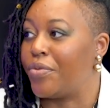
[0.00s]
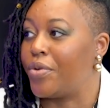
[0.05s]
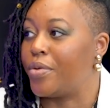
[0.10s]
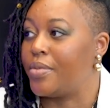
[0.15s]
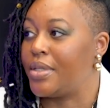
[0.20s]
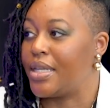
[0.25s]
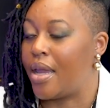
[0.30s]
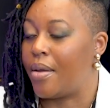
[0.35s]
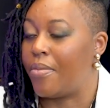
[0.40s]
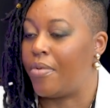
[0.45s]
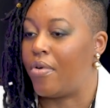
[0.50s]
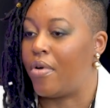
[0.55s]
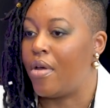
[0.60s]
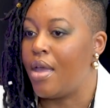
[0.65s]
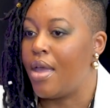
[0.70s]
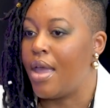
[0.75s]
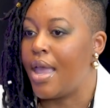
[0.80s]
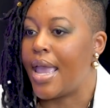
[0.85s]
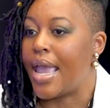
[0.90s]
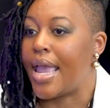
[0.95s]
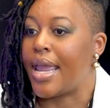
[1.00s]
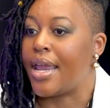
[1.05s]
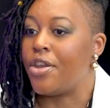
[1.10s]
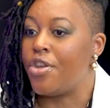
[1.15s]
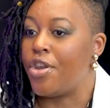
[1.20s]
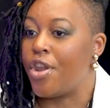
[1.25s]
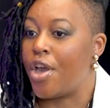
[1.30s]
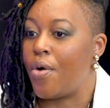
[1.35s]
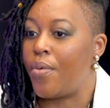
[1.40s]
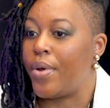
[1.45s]
room table
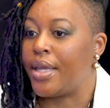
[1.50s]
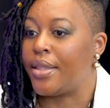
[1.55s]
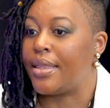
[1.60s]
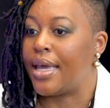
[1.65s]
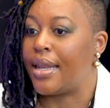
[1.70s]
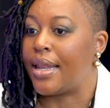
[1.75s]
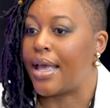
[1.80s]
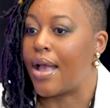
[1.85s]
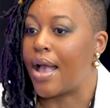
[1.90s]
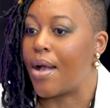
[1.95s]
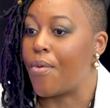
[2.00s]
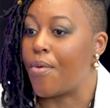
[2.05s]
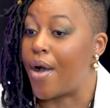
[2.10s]
and knowing that